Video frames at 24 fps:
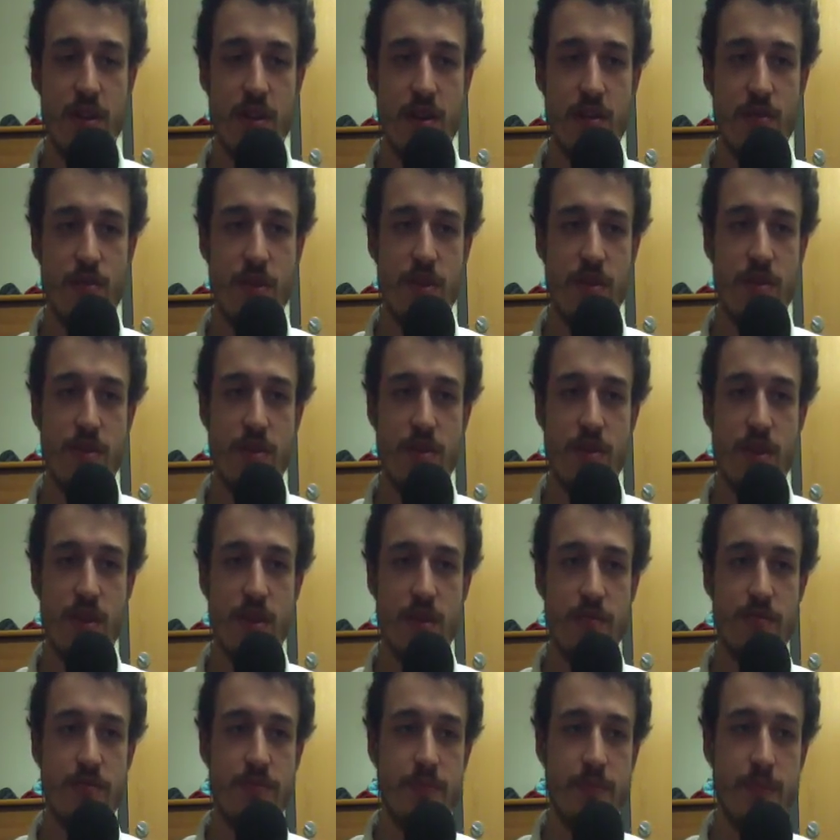with
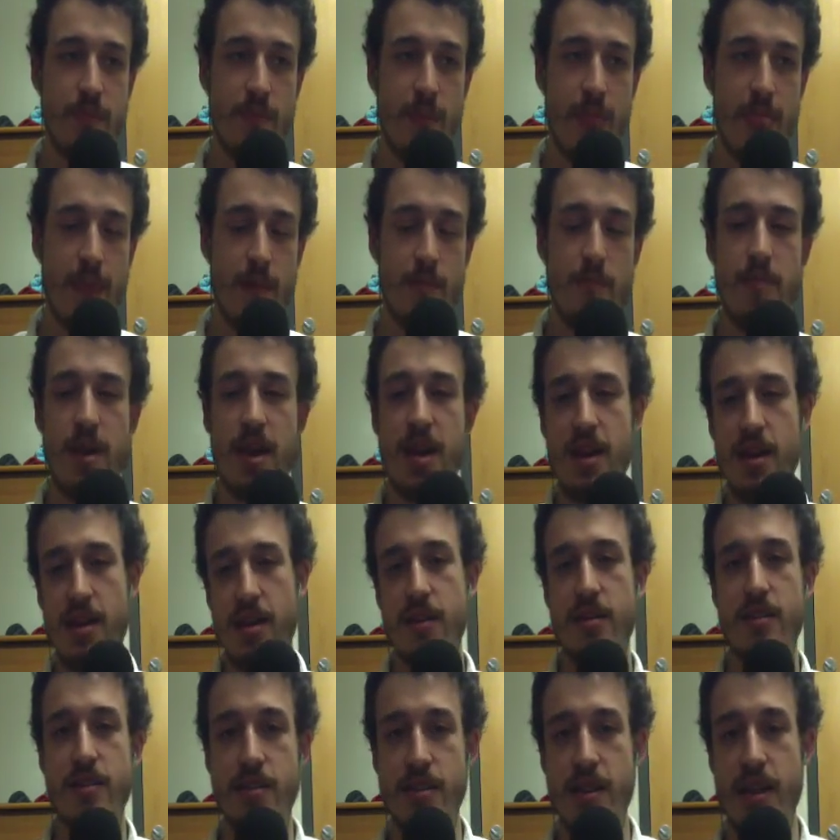uh, me
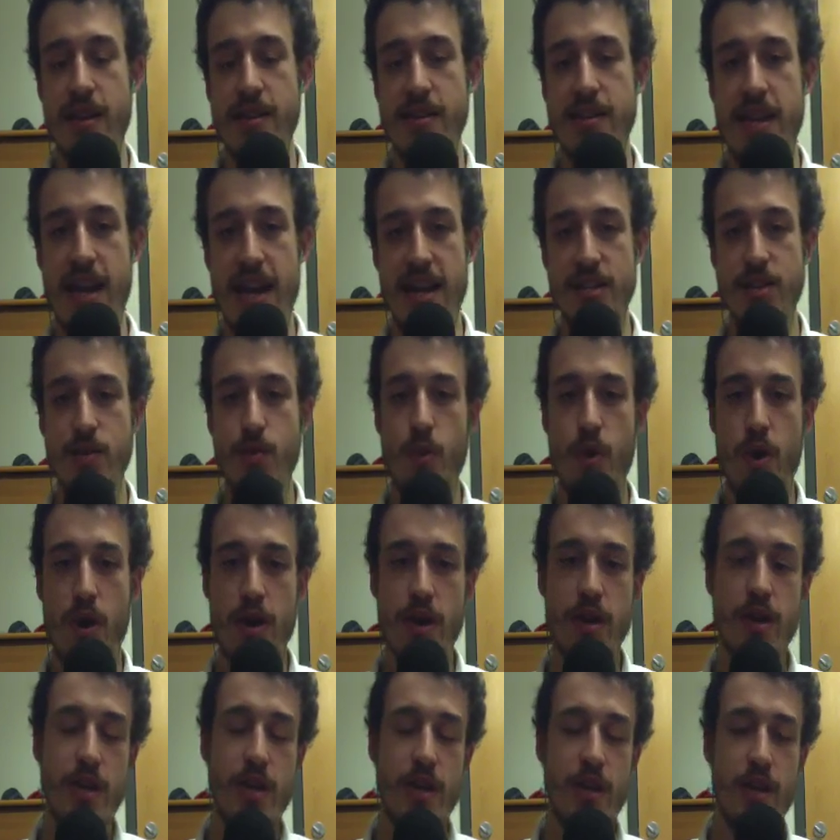and and Dan's
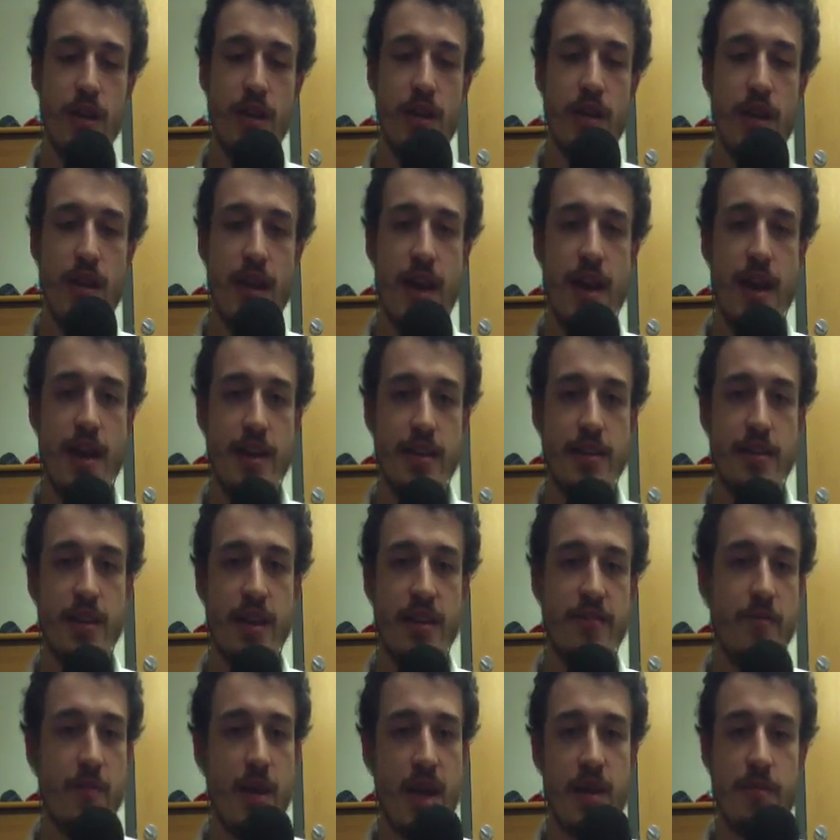work, and
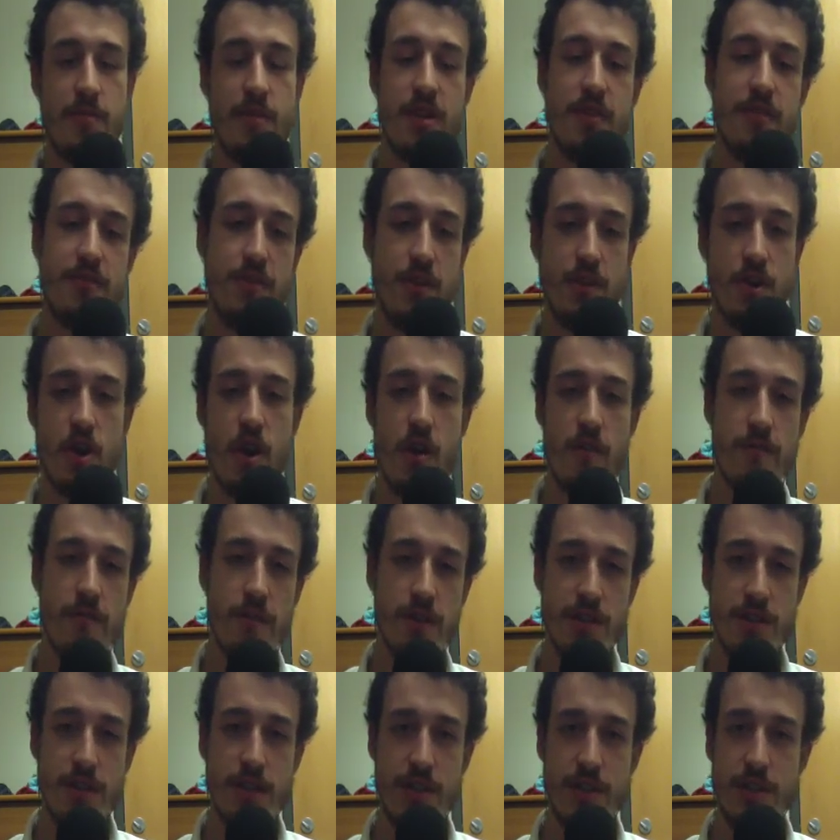I've met him at a few
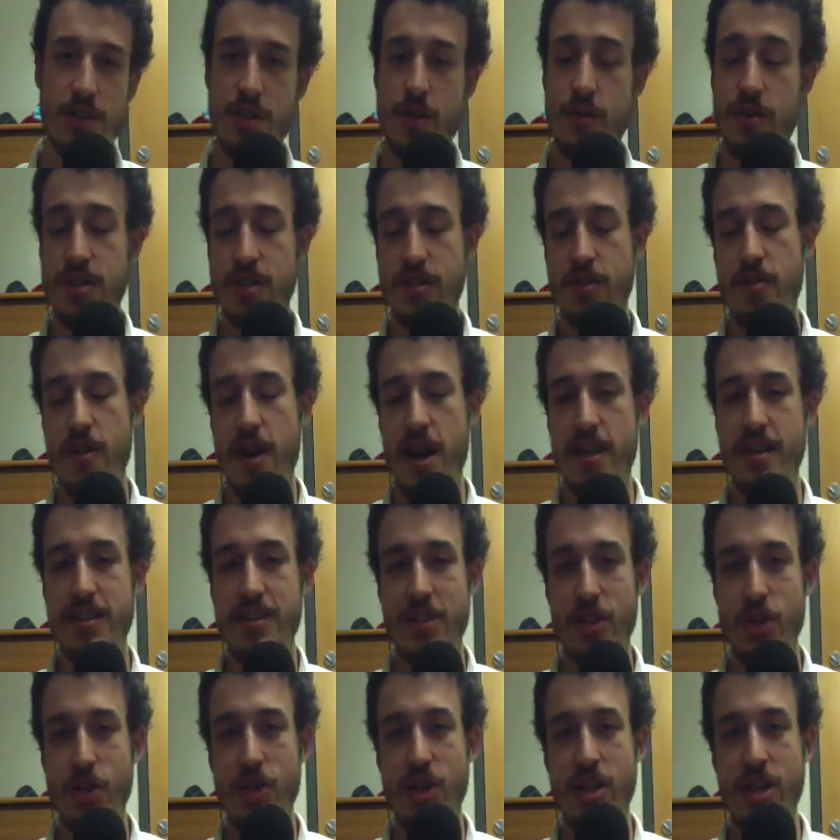conferences, so it's great
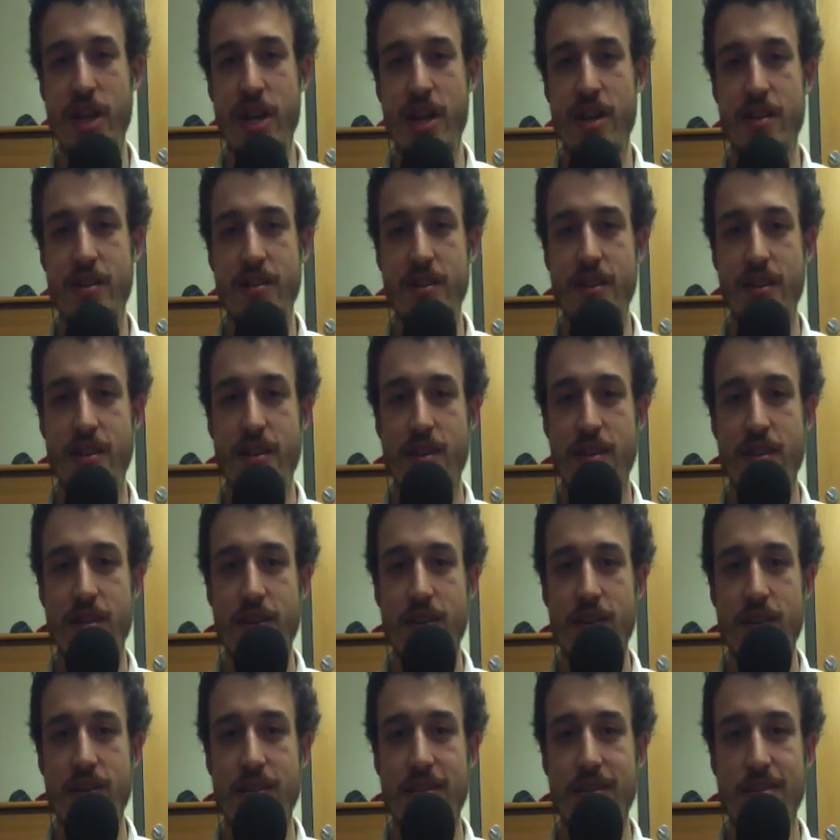to uh,
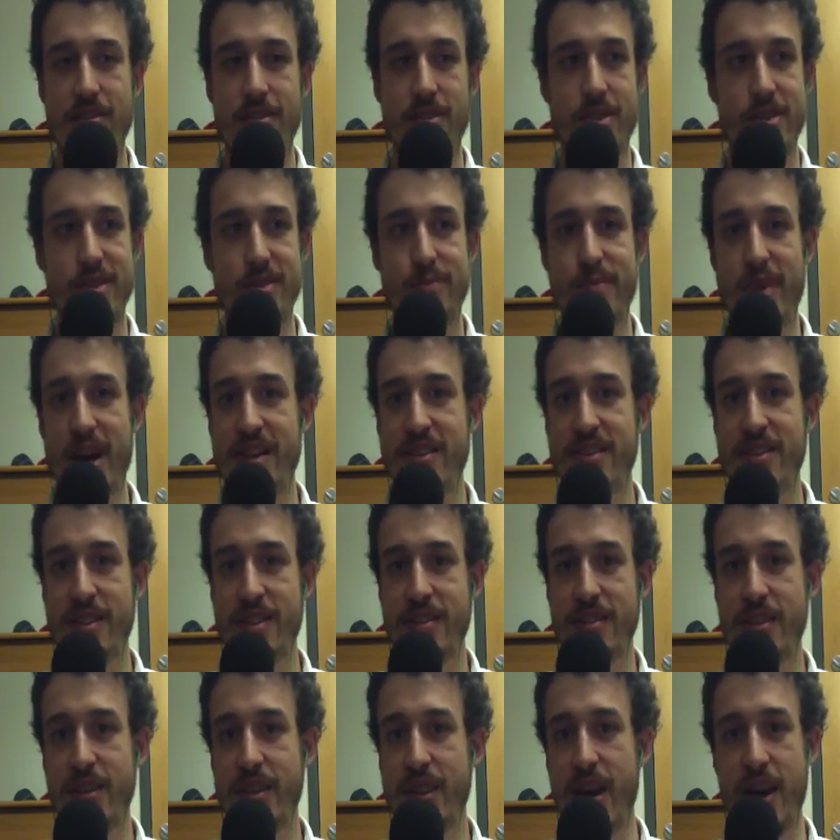to
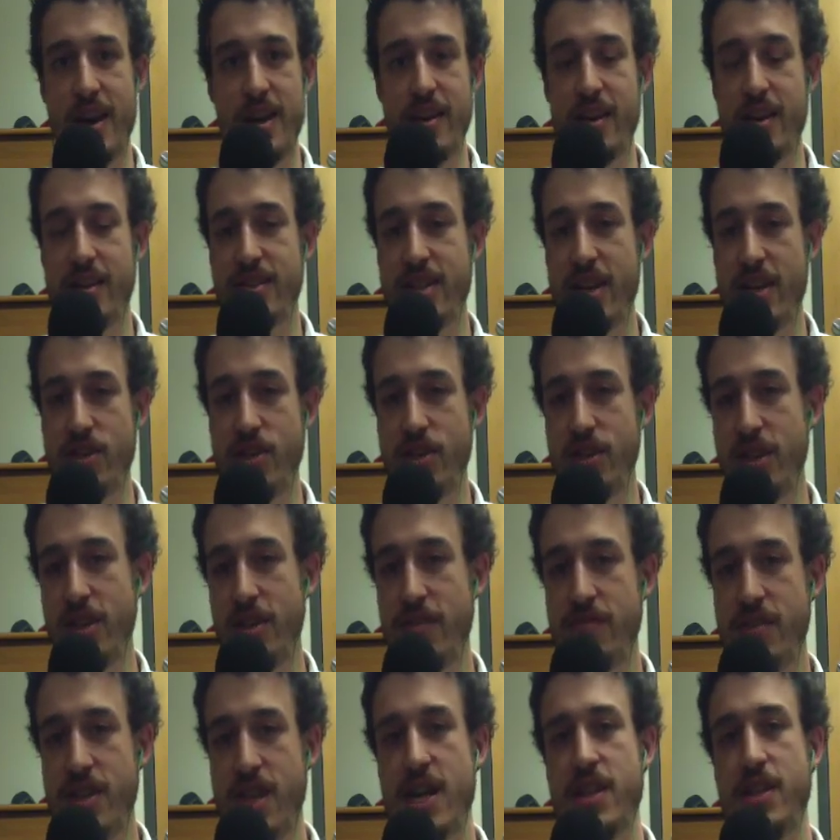basically I essentially
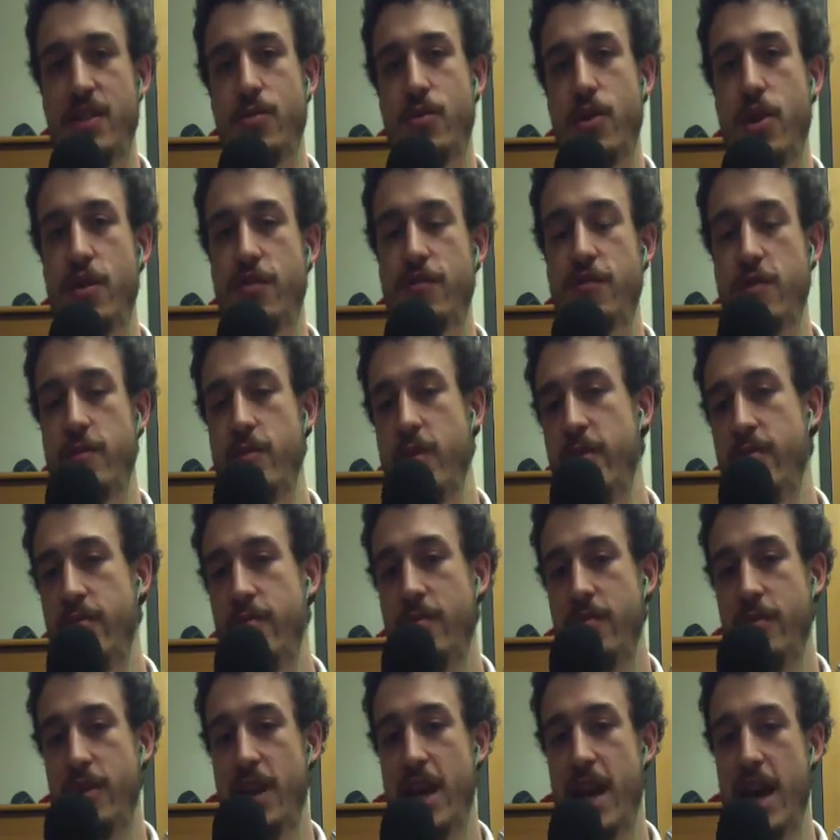live down the road from
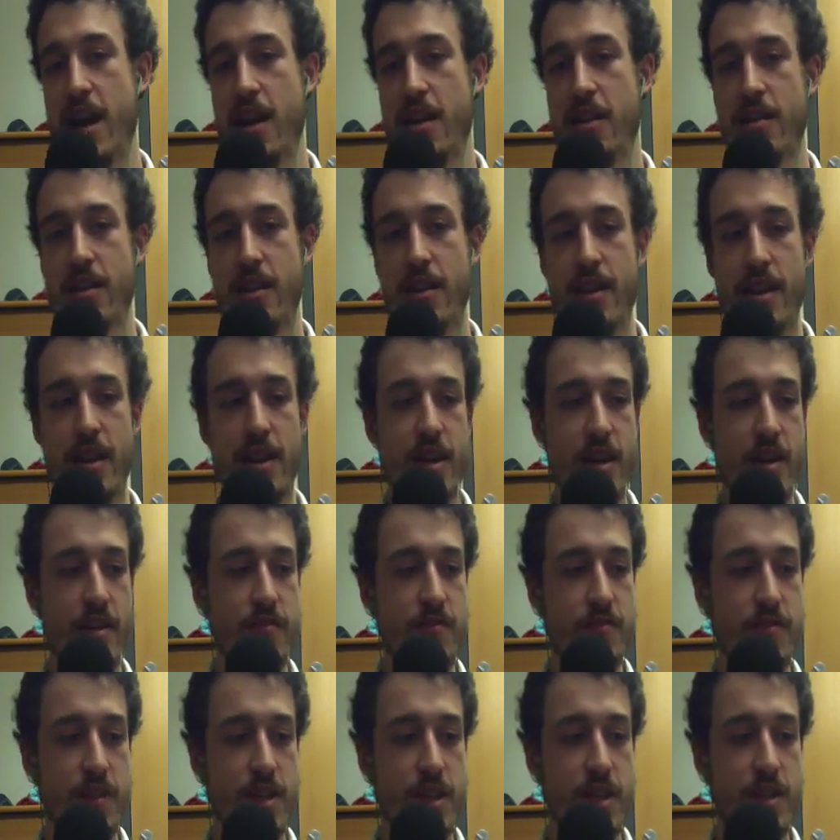him now, and
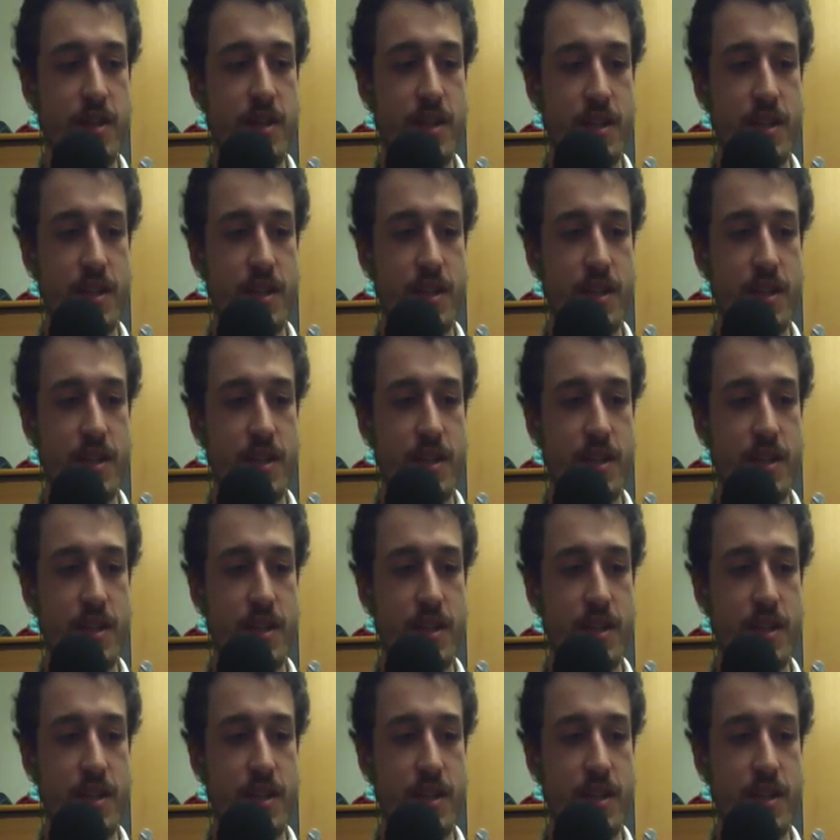I've uh,